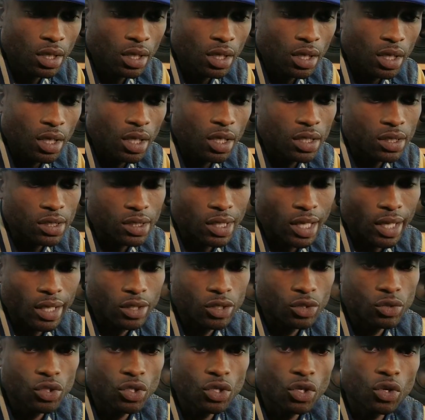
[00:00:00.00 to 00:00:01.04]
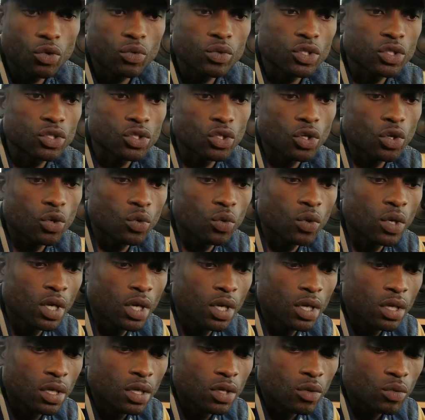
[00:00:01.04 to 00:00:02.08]
And it's like New York was so
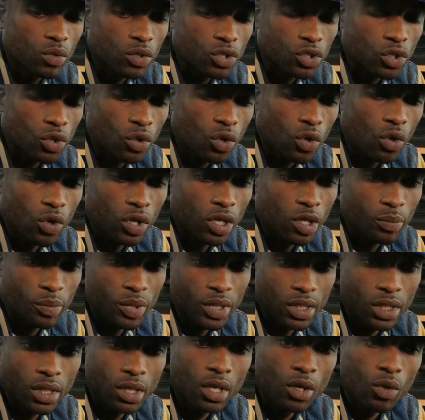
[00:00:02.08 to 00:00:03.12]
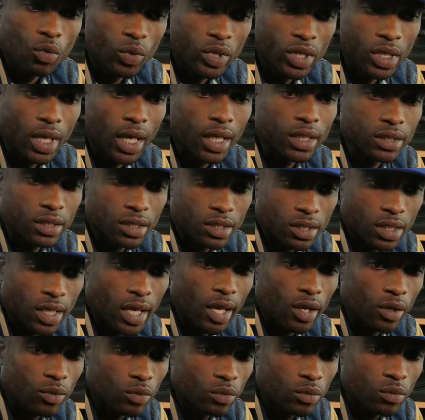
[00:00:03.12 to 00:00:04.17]
caught up in we got the sound,